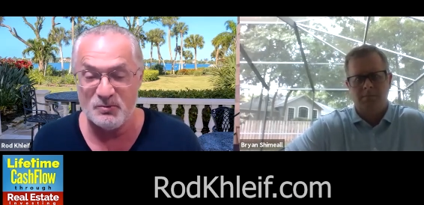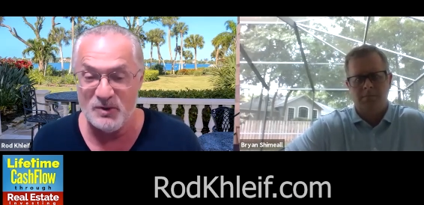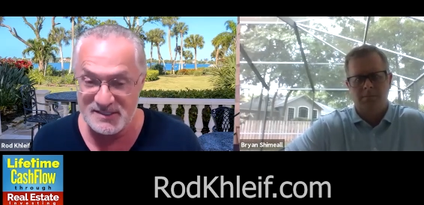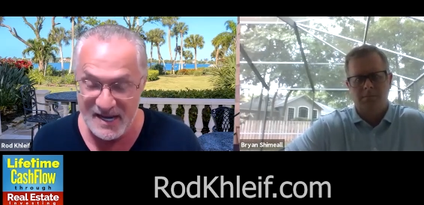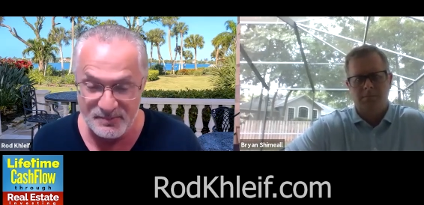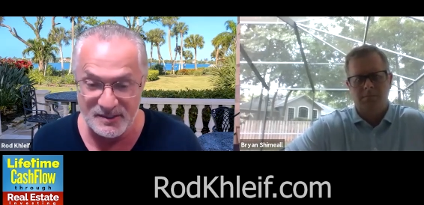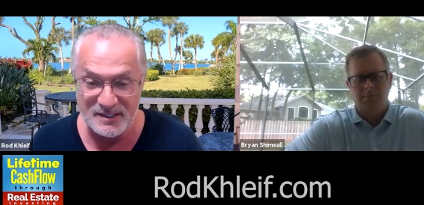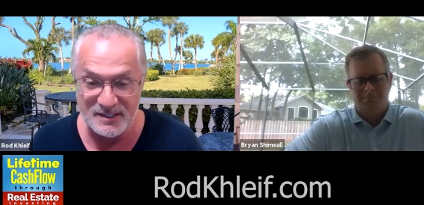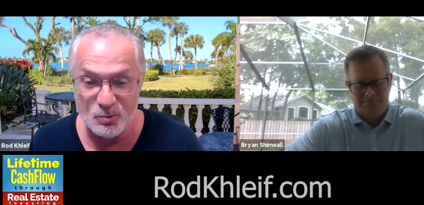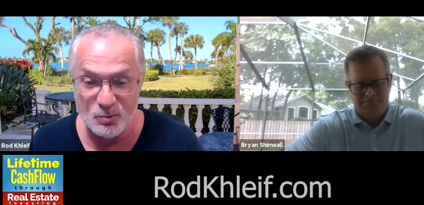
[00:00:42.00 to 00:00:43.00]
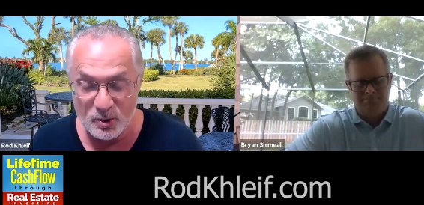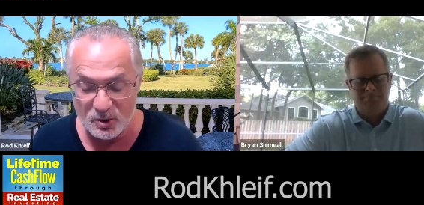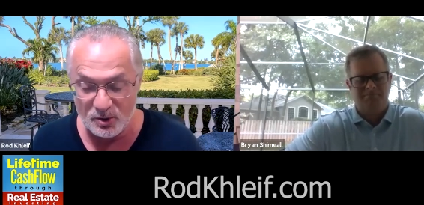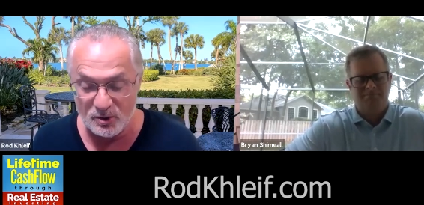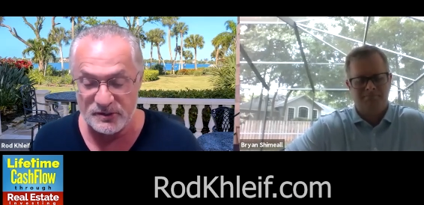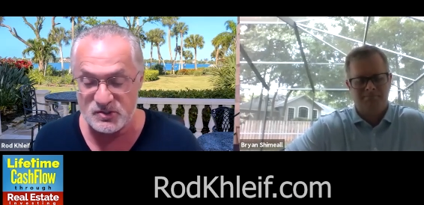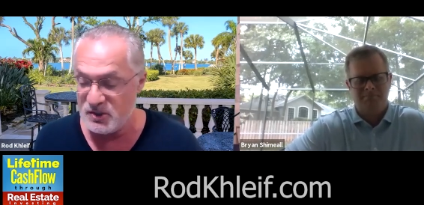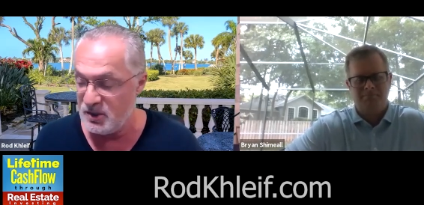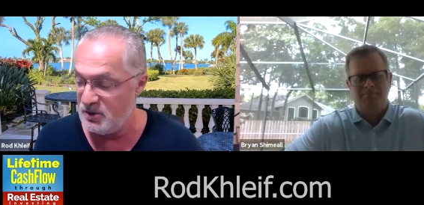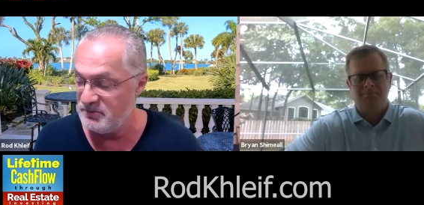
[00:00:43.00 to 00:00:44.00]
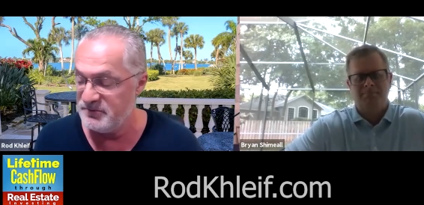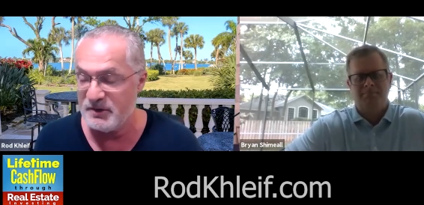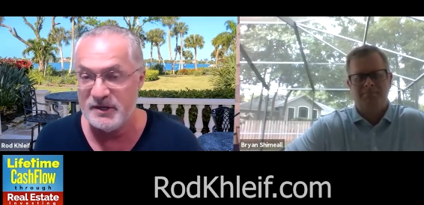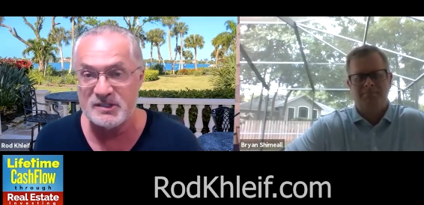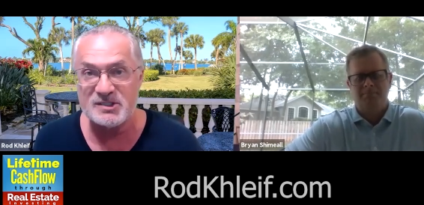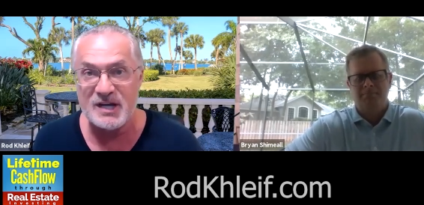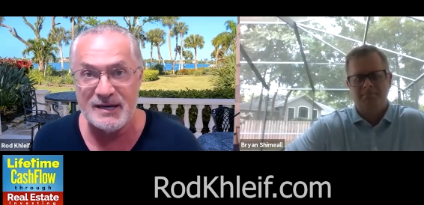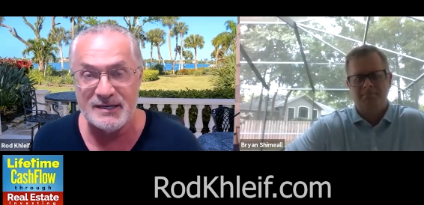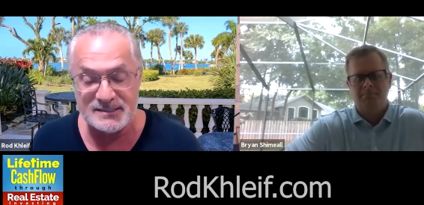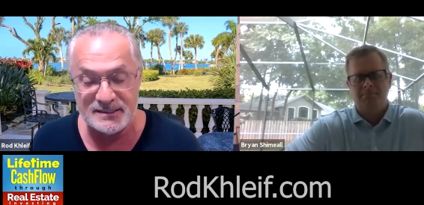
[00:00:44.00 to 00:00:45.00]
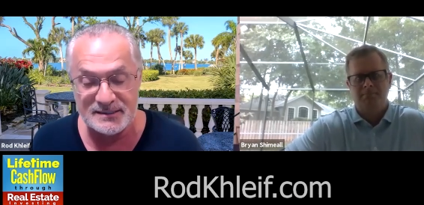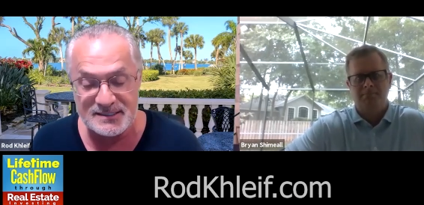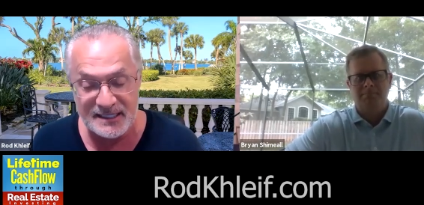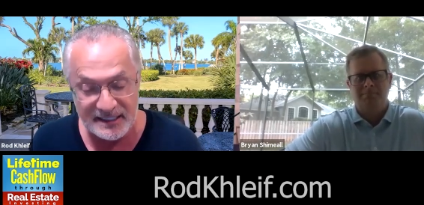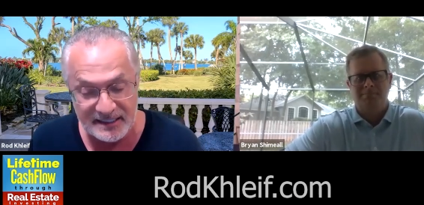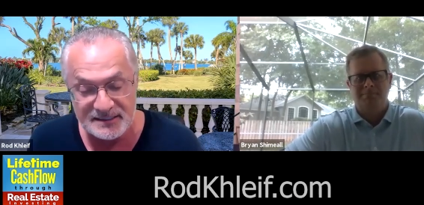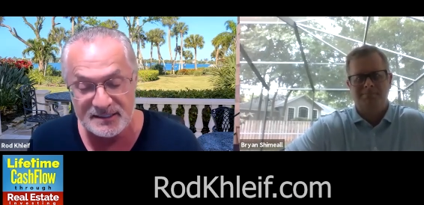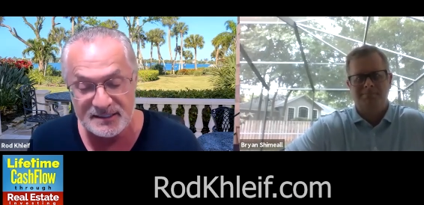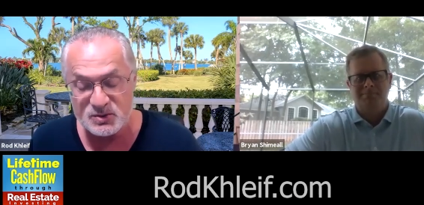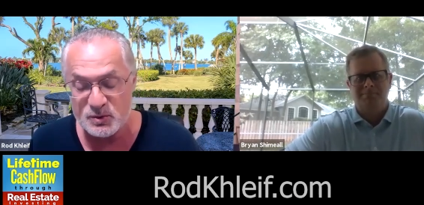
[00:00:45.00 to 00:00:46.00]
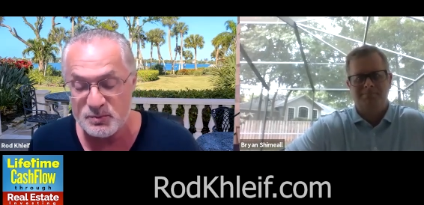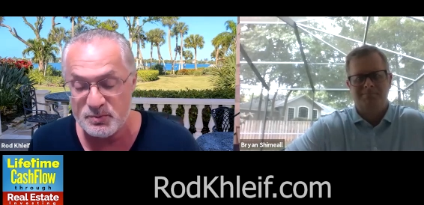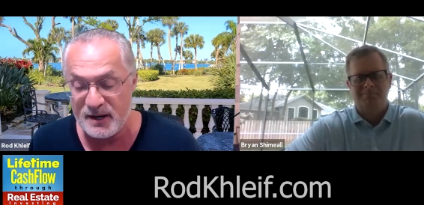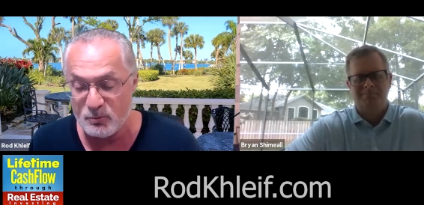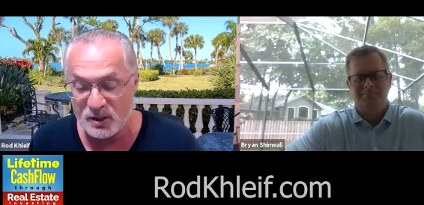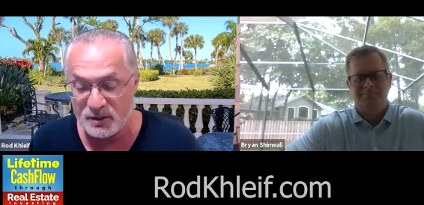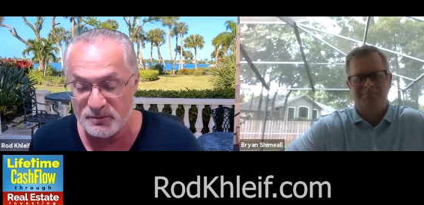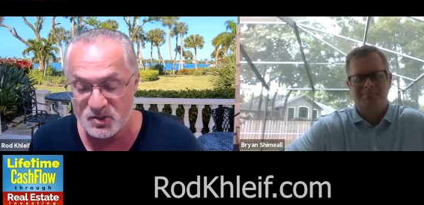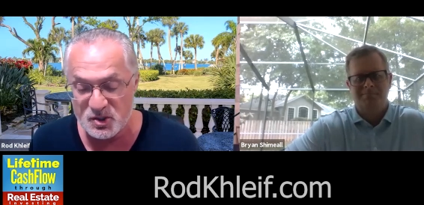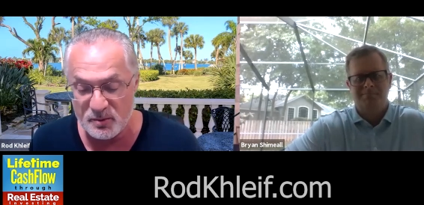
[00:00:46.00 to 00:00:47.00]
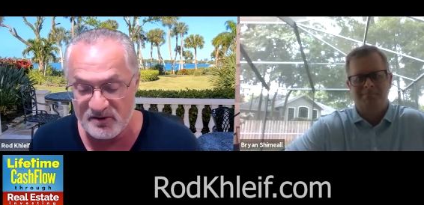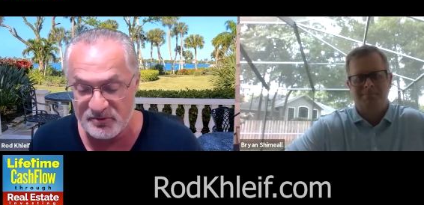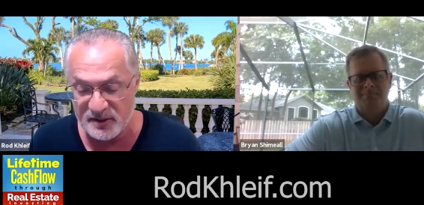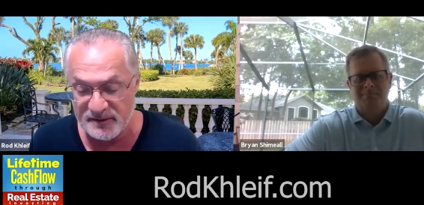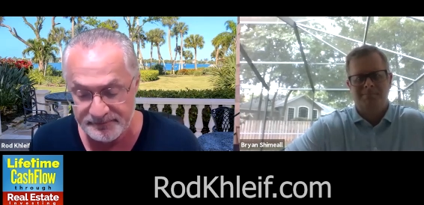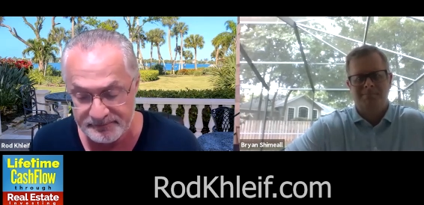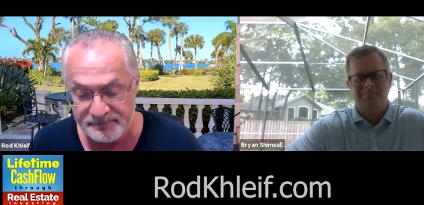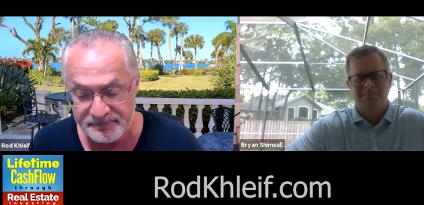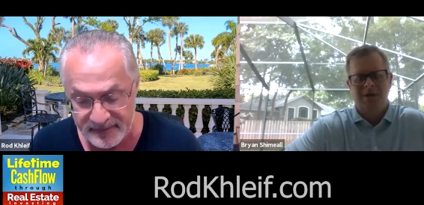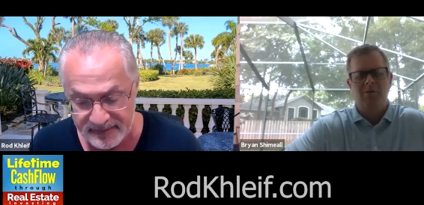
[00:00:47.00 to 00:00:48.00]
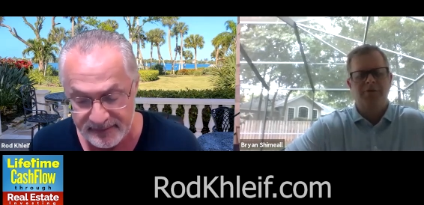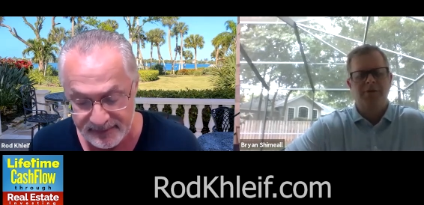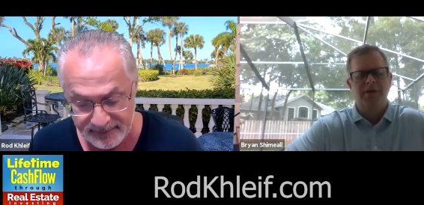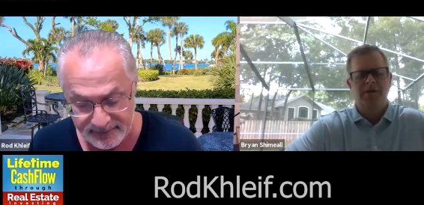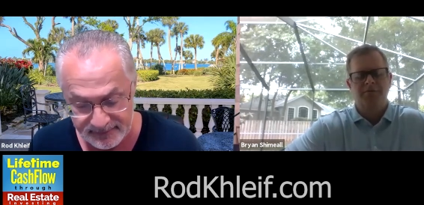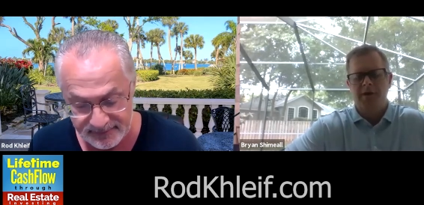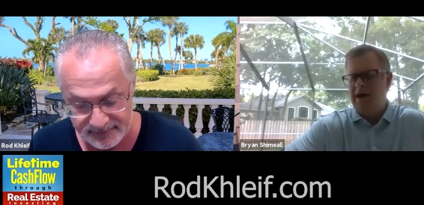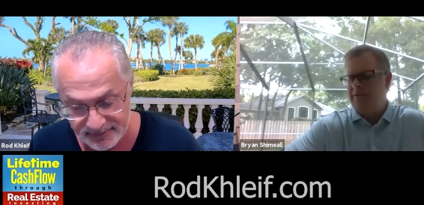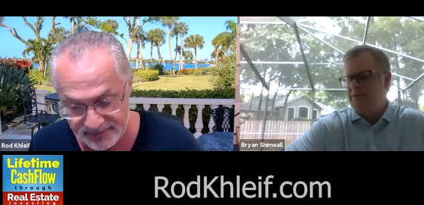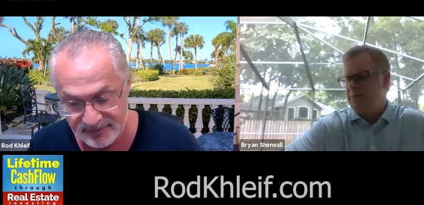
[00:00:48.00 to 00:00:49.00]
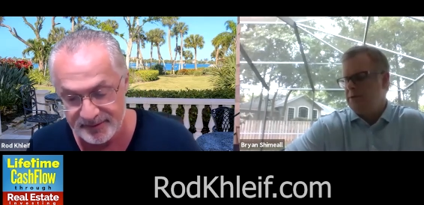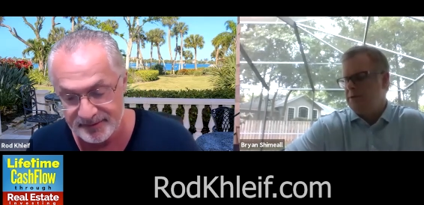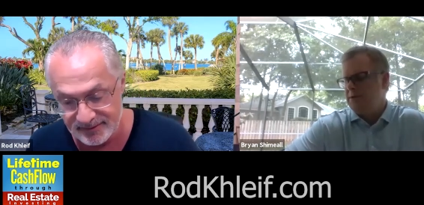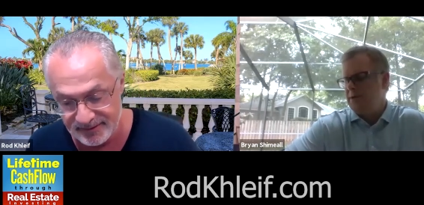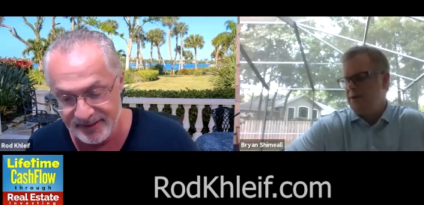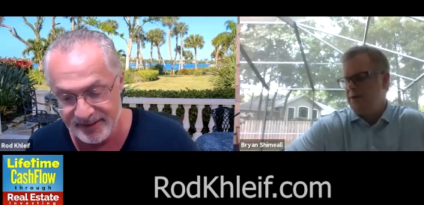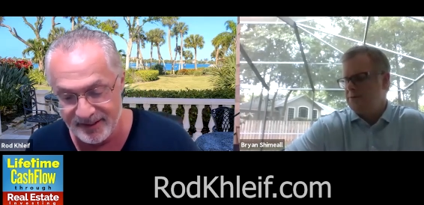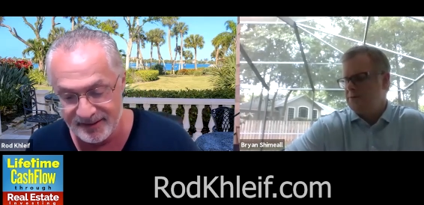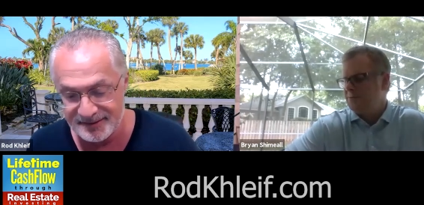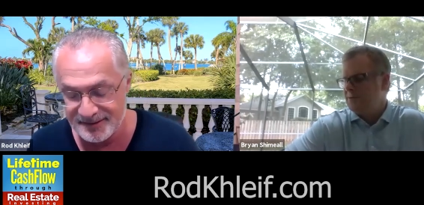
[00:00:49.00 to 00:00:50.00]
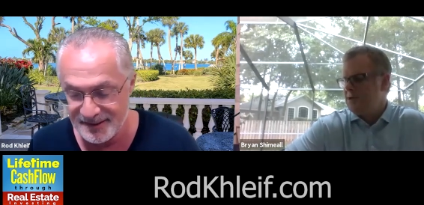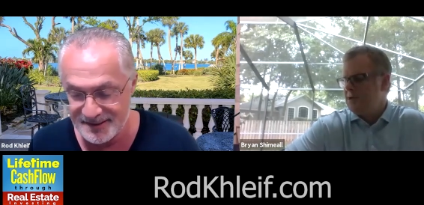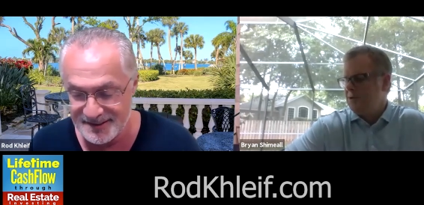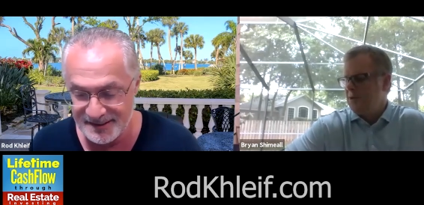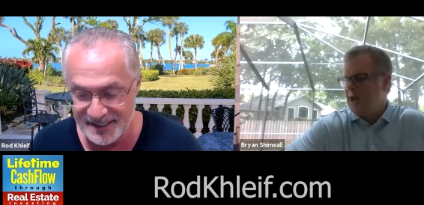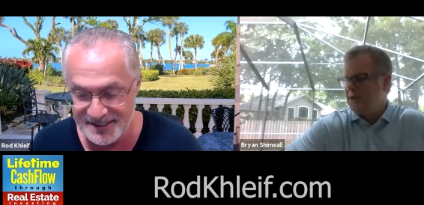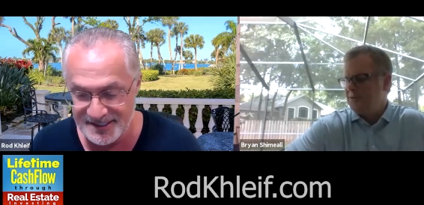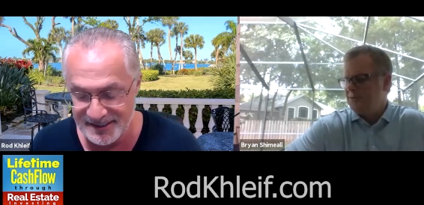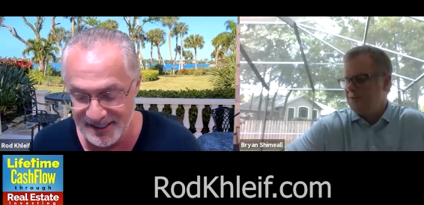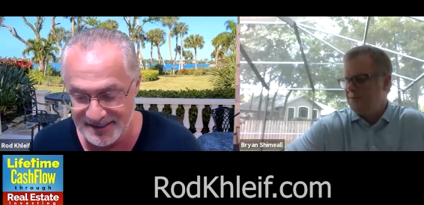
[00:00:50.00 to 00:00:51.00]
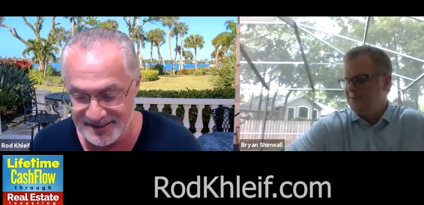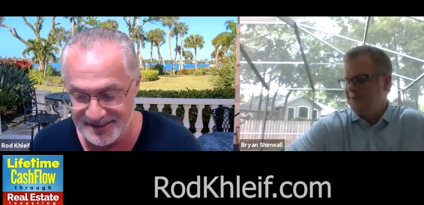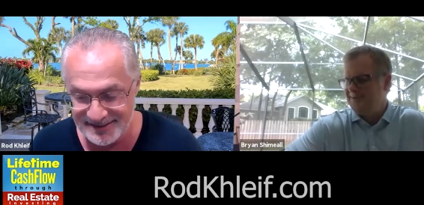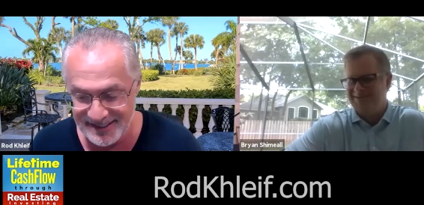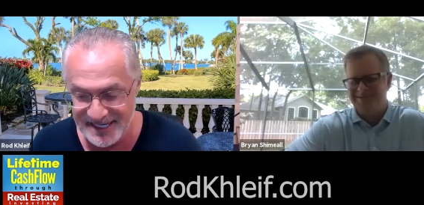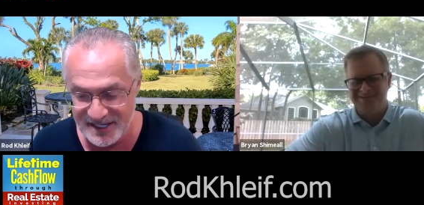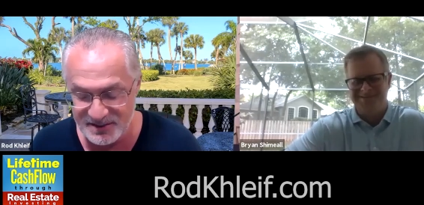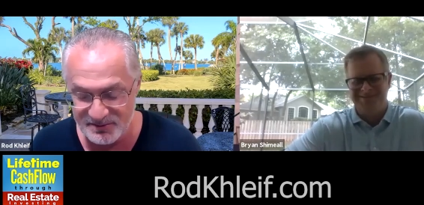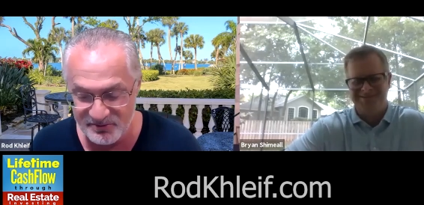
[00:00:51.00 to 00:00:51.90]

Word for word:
Speaker 1: what's happening in the world. So, very excited to, to get into this with Bryan. Welcome to the show, my friend.
Speaker 2: Oh, well, thank you for having me. Yeah, yeah let's
Speaker 1: let's let's let's have some